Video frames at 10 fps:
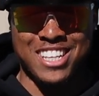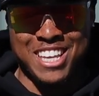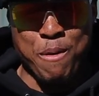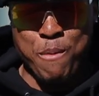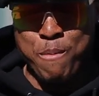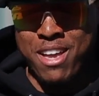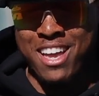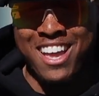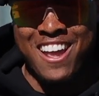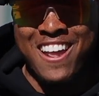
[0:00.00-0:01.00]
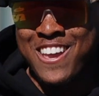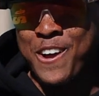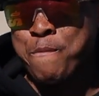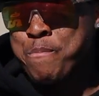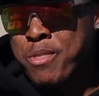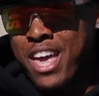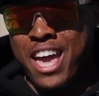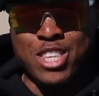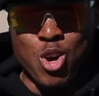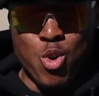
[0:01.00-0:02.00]
out to cameraman. Yo,
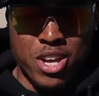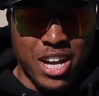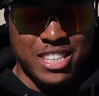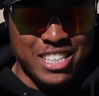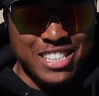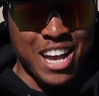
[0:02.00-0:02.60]
and don't cut this